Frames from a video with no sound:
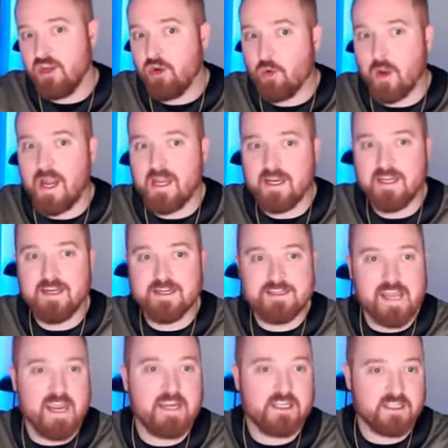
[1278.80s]
granted, it
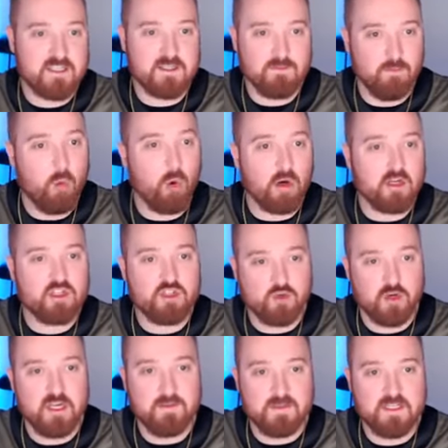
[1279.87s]
takes more
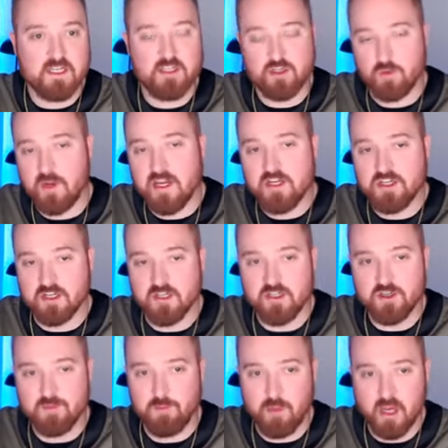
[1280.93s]
extreme
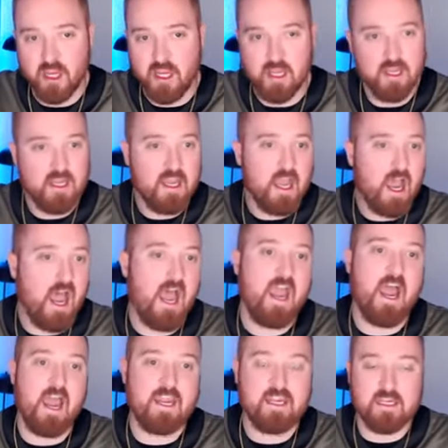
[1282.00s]
situations, but
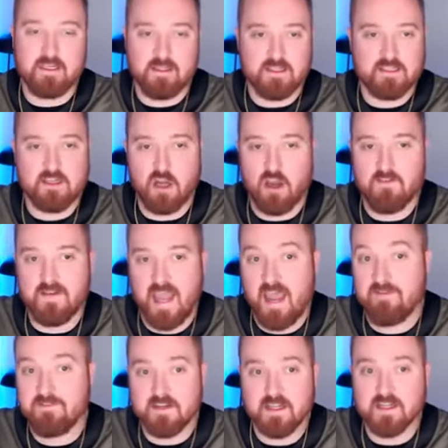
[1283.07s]
I, I can list off
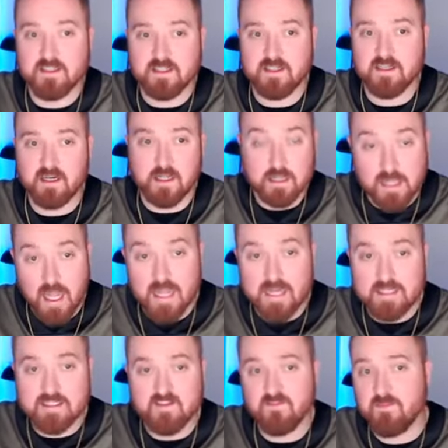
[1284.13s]
half a dozen
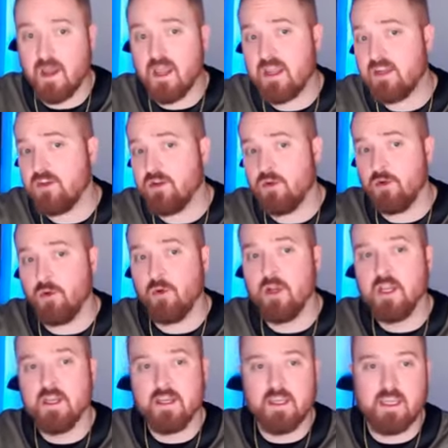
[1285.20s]
clients of mine who
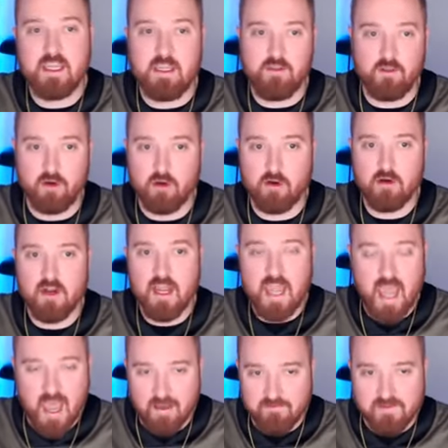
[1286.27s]
either
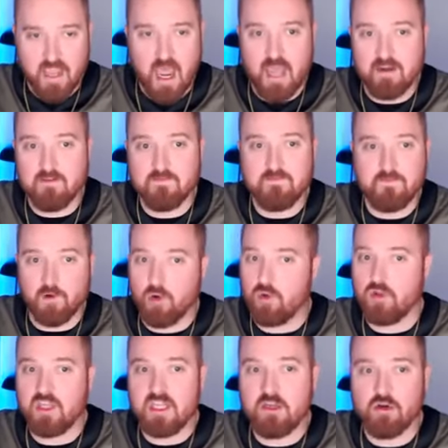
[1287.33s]
have gotten
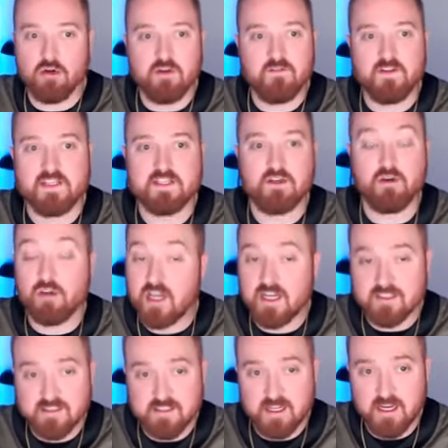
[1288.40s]
full legal and physical
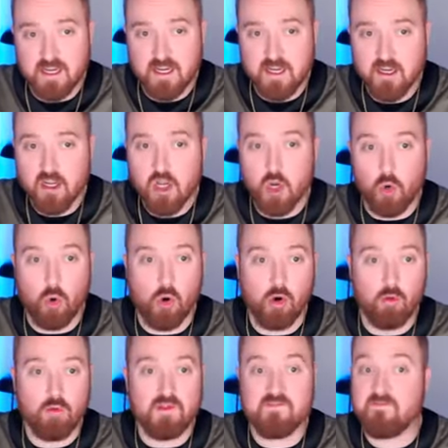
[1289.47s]
custody
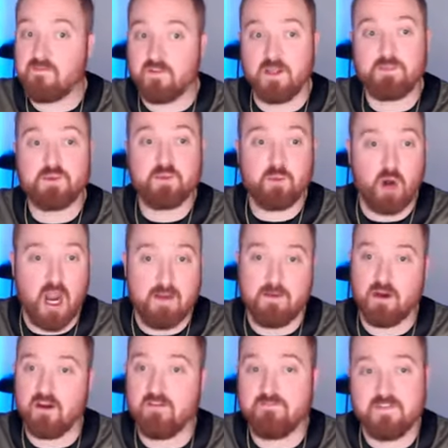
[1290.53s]
or we flipped
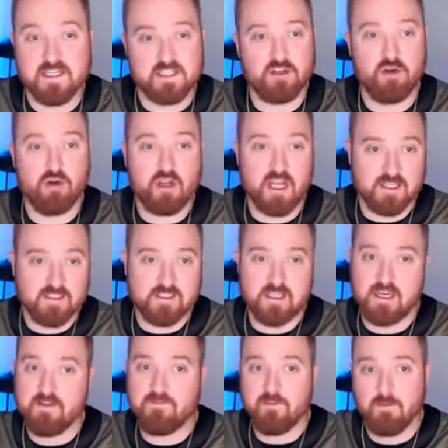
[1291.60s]
primary physical
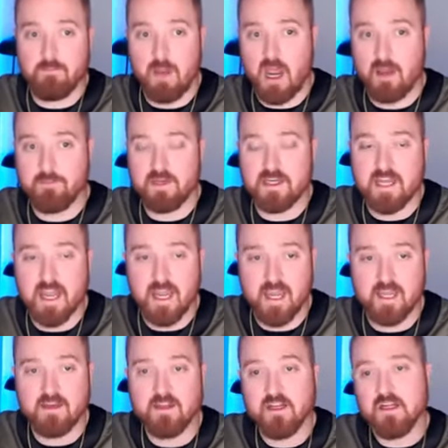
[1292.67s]
custody from mom to
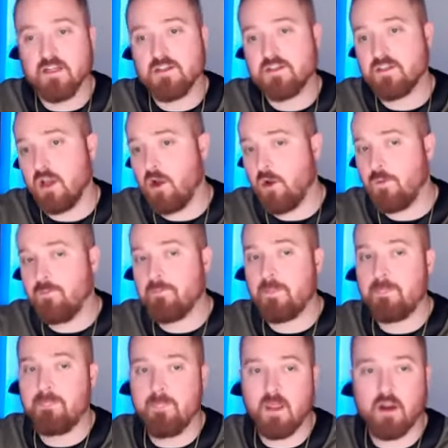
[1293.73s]
dad. So
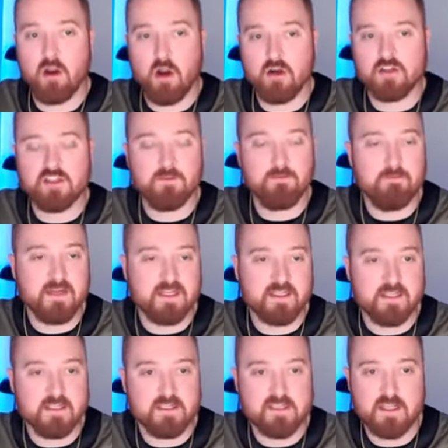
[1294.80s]
there are some
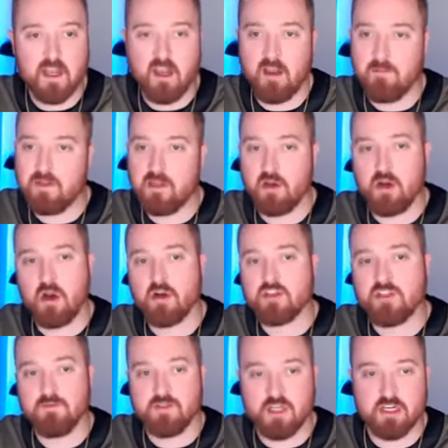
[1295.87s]
misses um, and there are
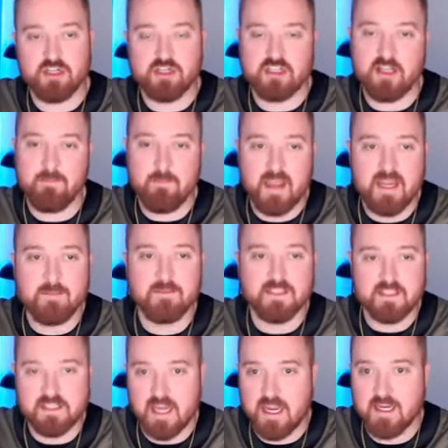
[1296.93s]
some judges that make
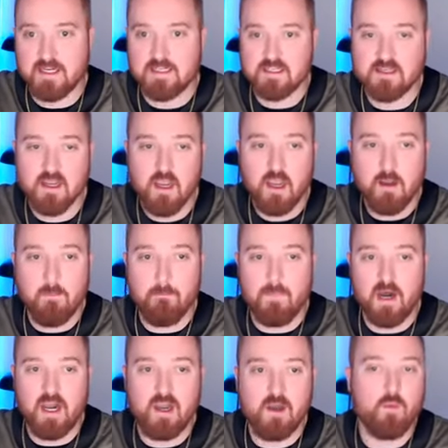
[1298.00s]
mistakes,
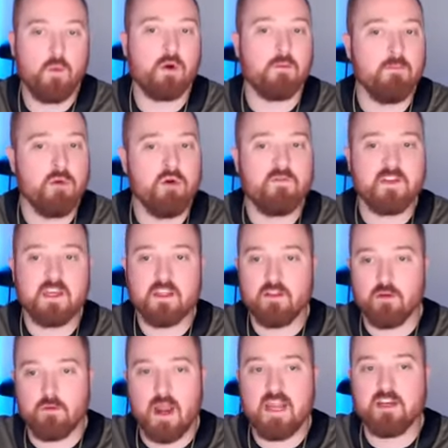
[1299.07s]
but we're moving in
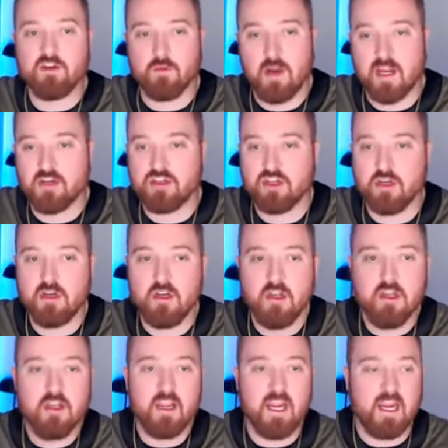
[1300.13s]
the right direction
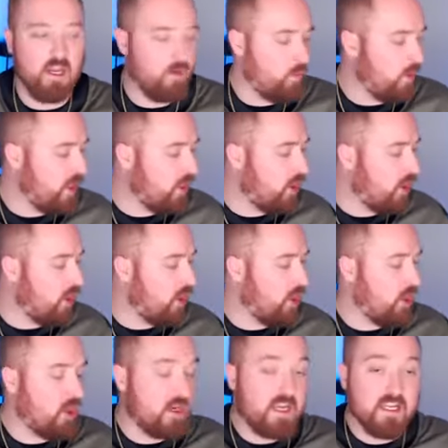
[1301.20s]
and we
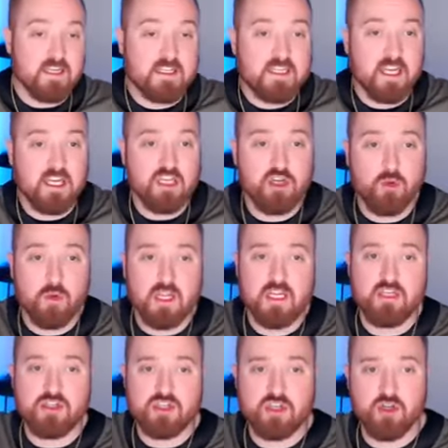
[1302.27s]
are
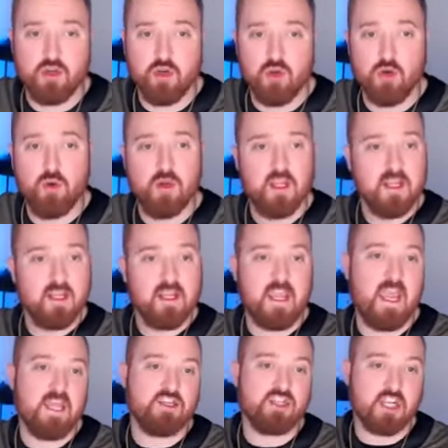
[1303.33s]
continuing to
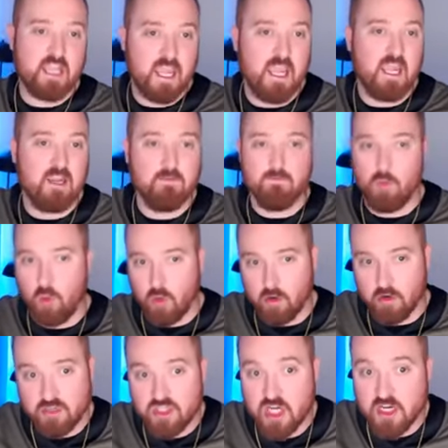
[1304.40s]
educate
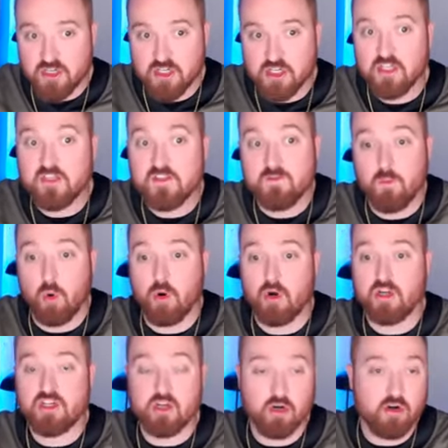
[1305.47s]
more judges,
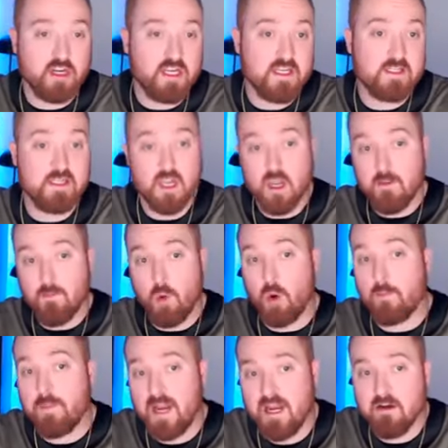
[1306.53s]
more attorneys
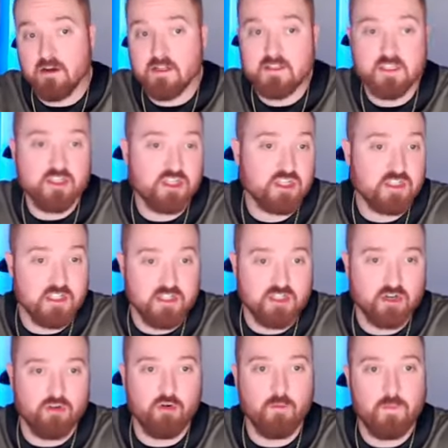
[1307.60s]
more parents and just the
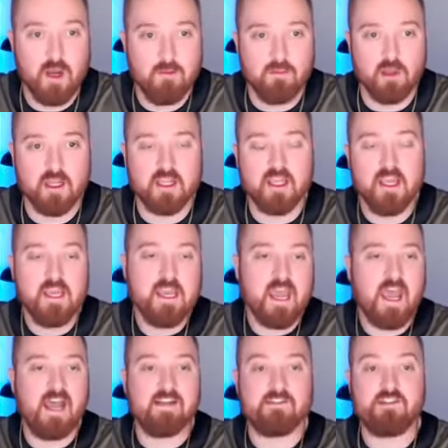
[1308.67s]
general public
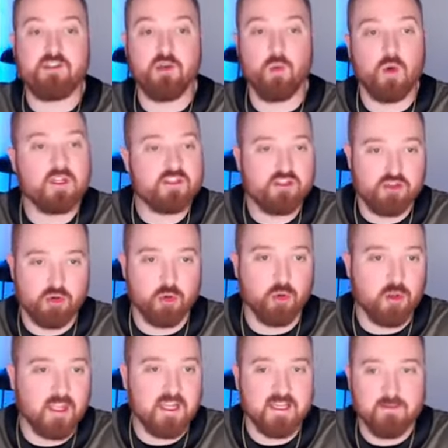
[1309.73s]
as to what's
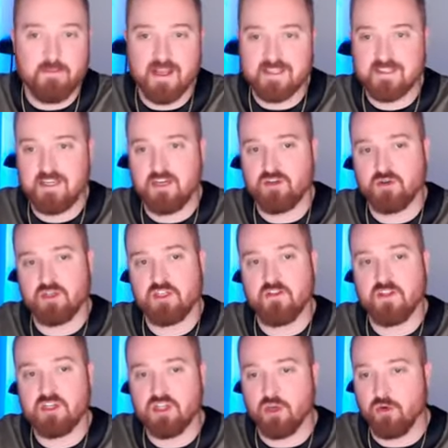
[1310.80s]
truly in the best interest
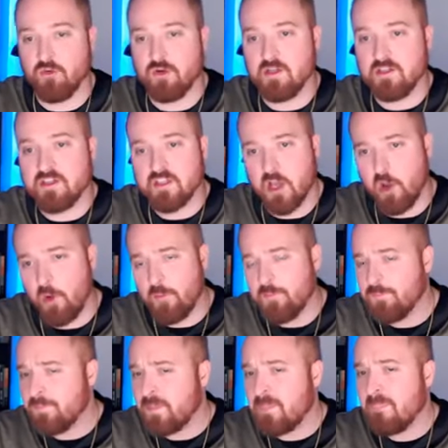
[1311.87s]
of the children. So